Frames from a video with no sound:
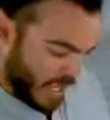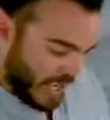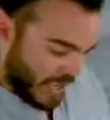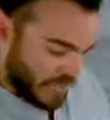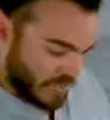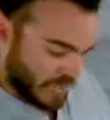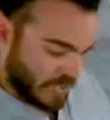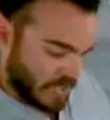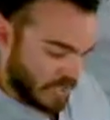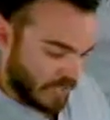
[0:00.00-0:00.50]
we
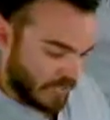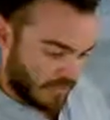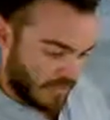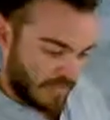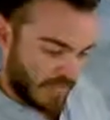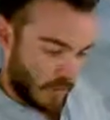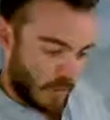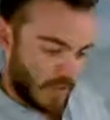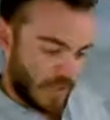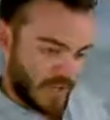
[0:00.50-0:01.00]
actually cut
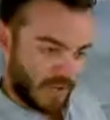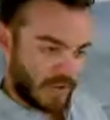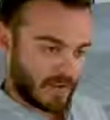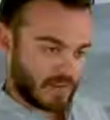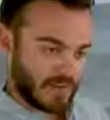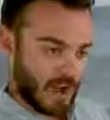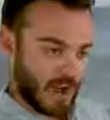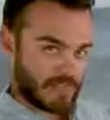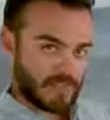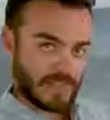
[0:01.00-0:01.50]
the toe
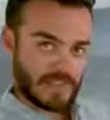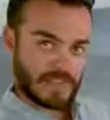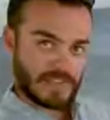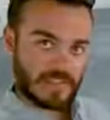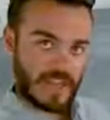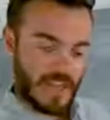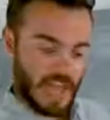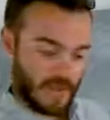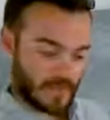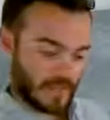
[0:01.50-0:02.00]
kicks off of
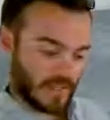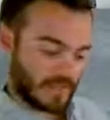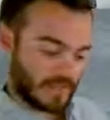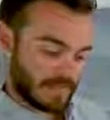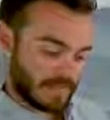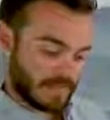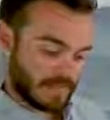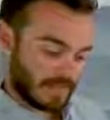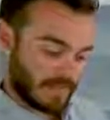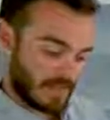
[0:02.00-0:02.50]
these
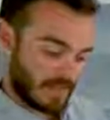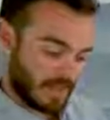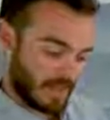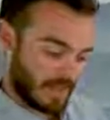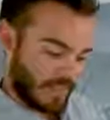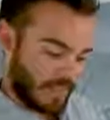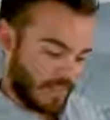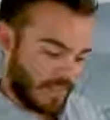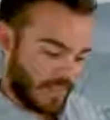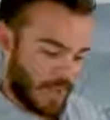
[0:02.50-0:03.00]
cabinets.
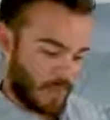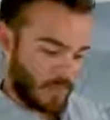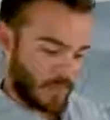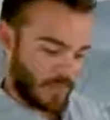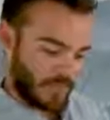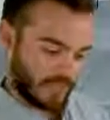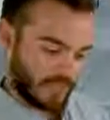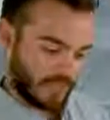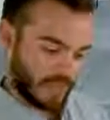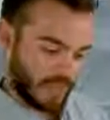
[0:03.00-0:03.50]
Uh, they come
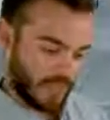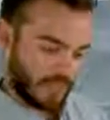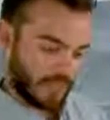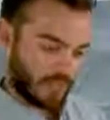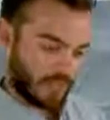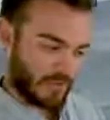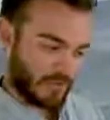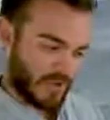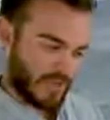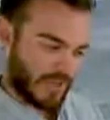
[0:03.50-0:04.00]
with a
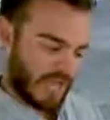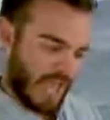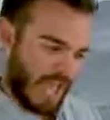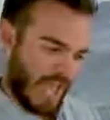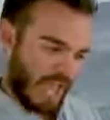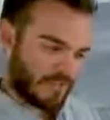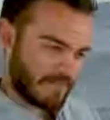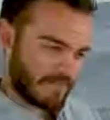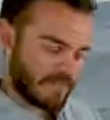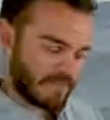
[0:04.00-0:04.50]
three and a
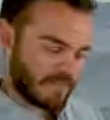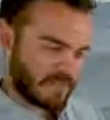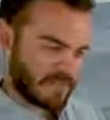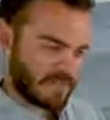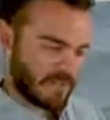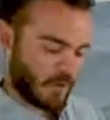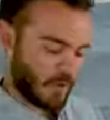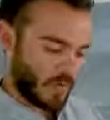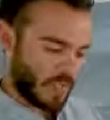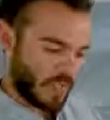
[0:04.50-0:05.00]
half
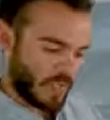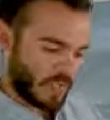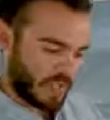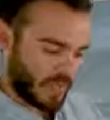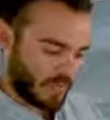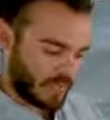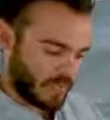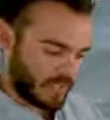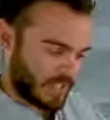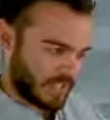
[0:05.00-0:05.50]
inch toe kick,
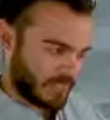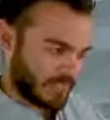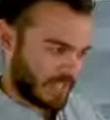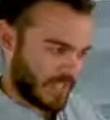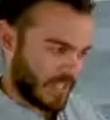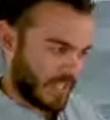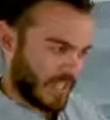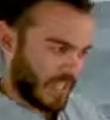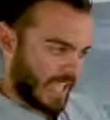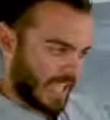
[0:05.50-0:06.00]
I believe,
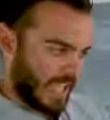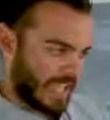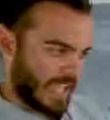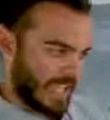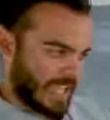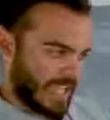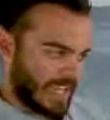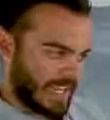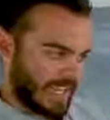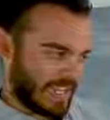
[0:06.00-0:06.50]

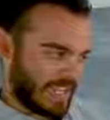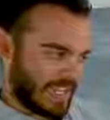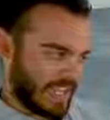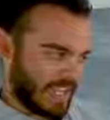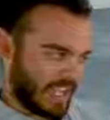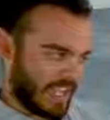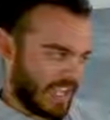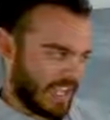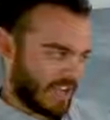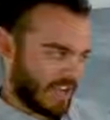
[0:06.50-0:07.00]
and
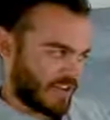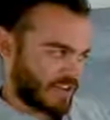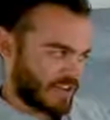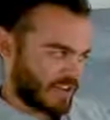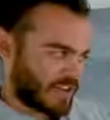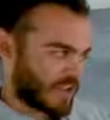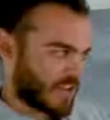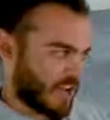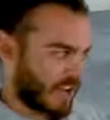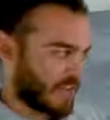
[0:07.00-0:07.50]
it
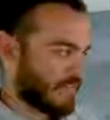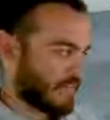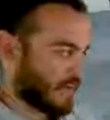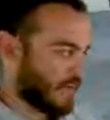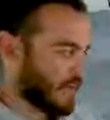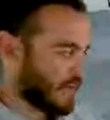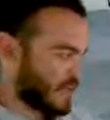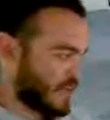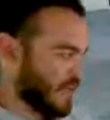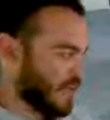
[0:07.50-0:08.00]
just
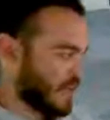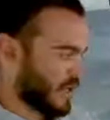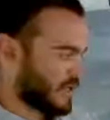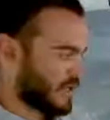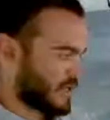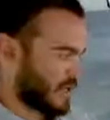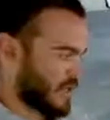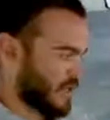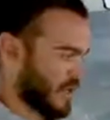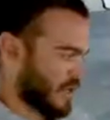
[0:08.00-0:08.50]
covered up too
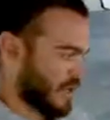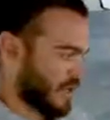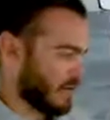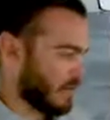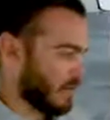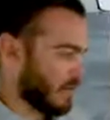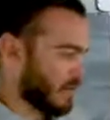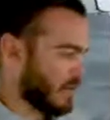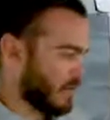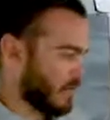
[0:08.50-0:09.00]
much of the
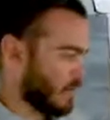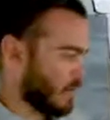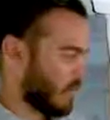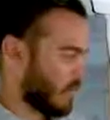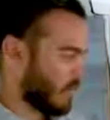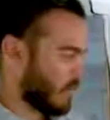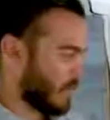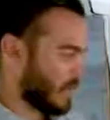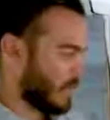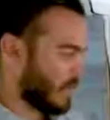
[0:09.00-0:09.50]
window. We didn't
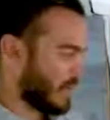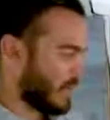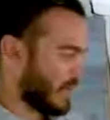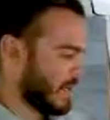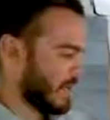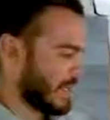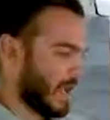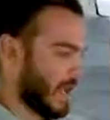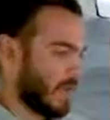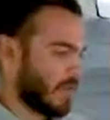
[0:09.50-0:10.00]
we didn't
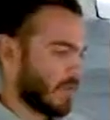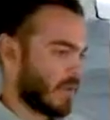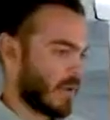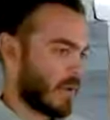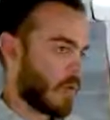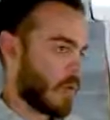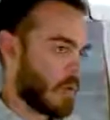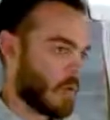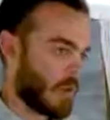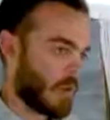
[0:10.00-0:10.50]
like that.
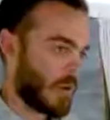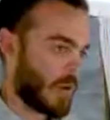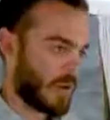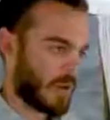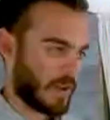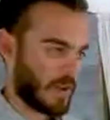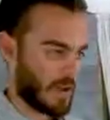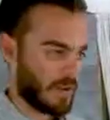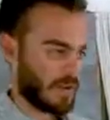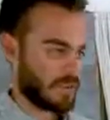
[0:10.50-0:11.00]
The whole
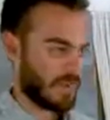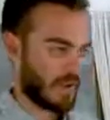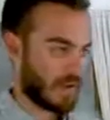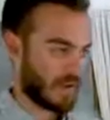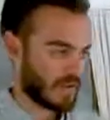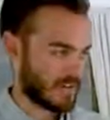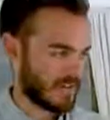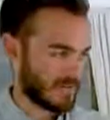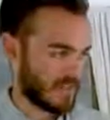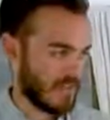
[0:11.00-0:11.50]
point of
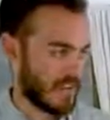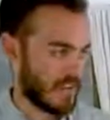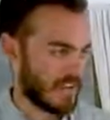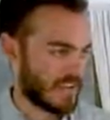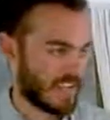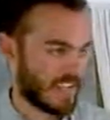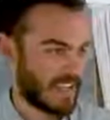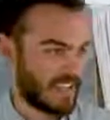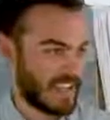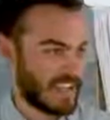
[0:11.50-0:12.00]
our design